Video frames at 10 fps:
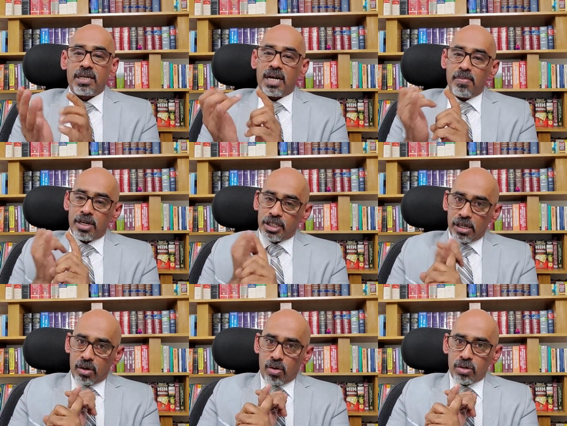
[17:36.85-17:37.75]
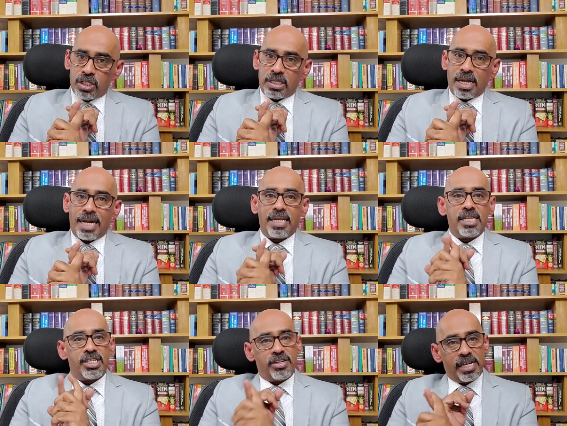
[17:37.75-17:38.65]
commercial courts at the
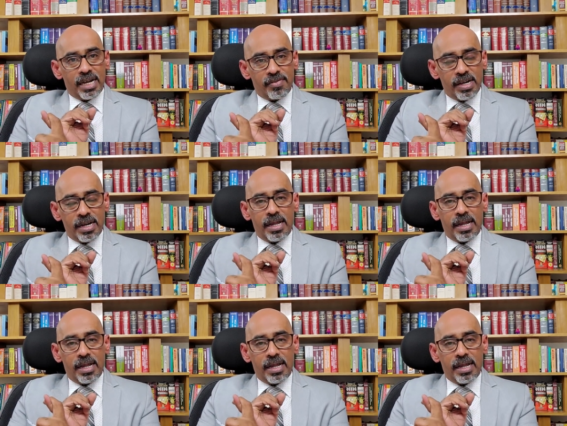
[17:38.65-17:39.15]
district level